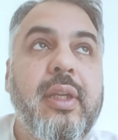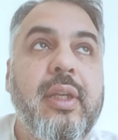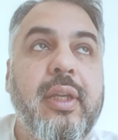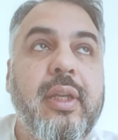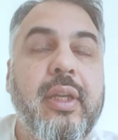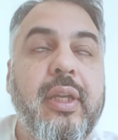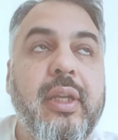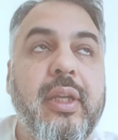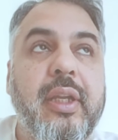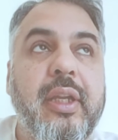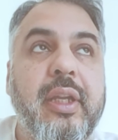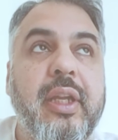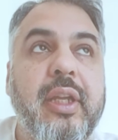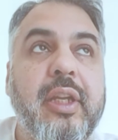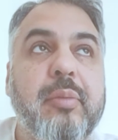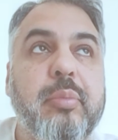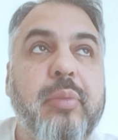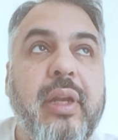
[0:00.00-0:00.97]

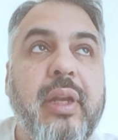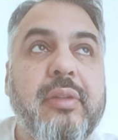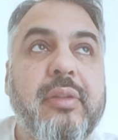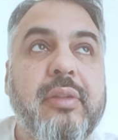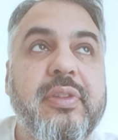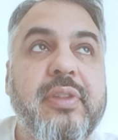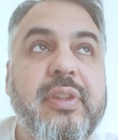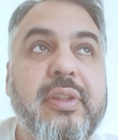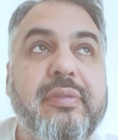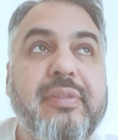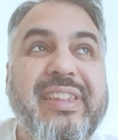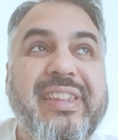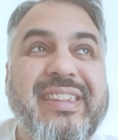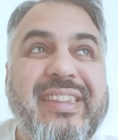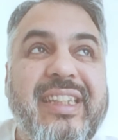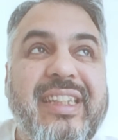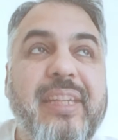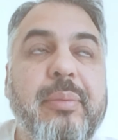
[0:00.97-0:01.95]
in Bradford, and we
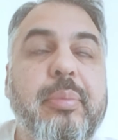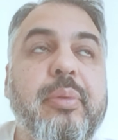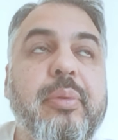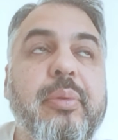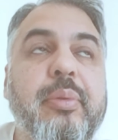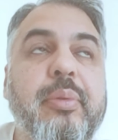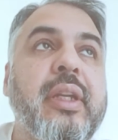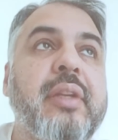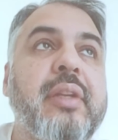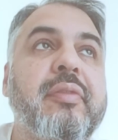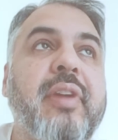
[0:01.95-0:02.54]
deliberately